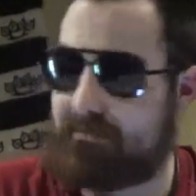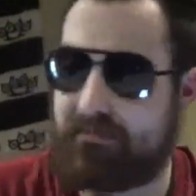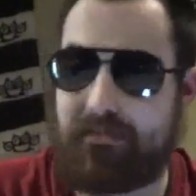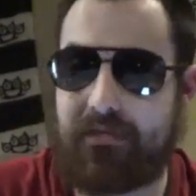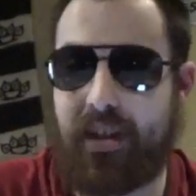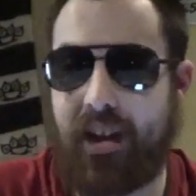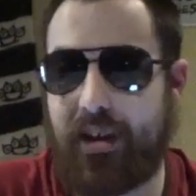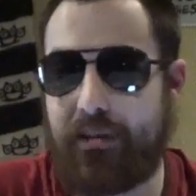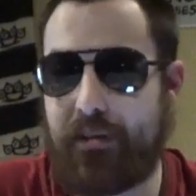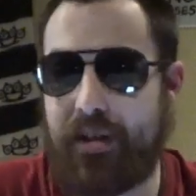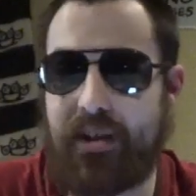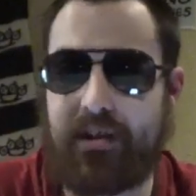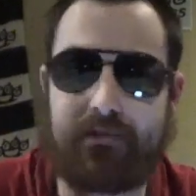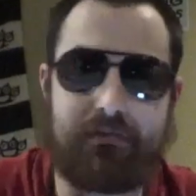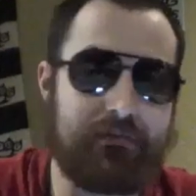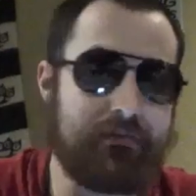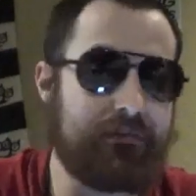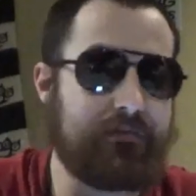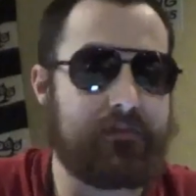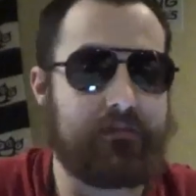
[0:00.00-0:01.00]
I mean,
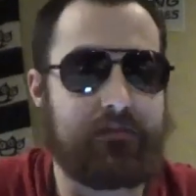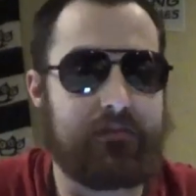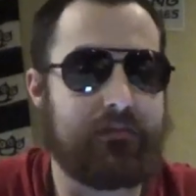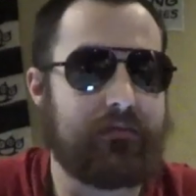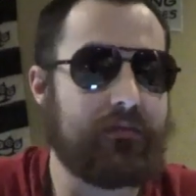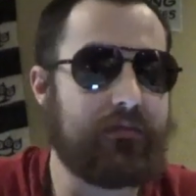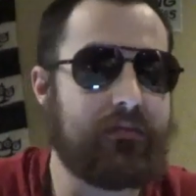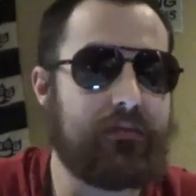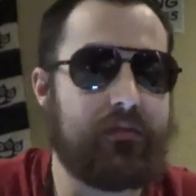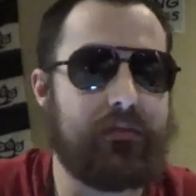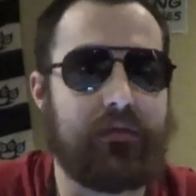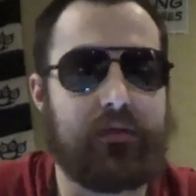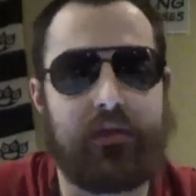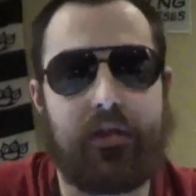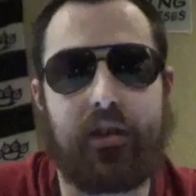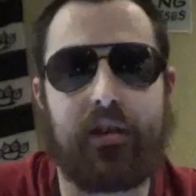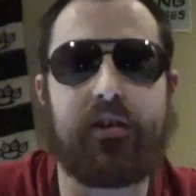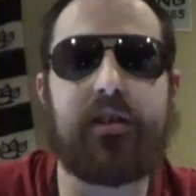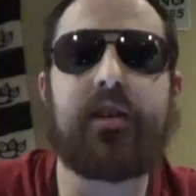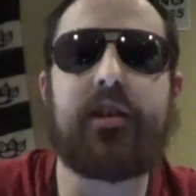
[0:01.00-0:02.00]

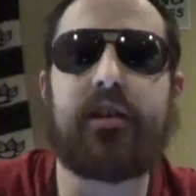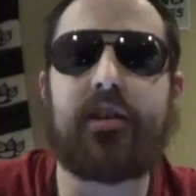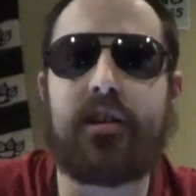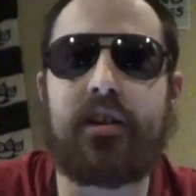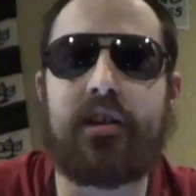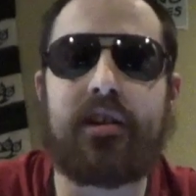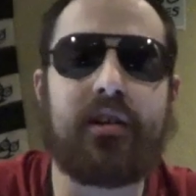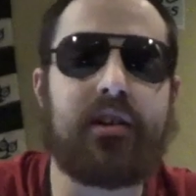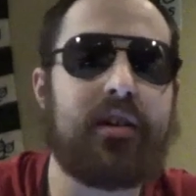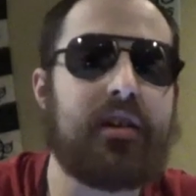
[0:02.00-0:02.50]
are they gonna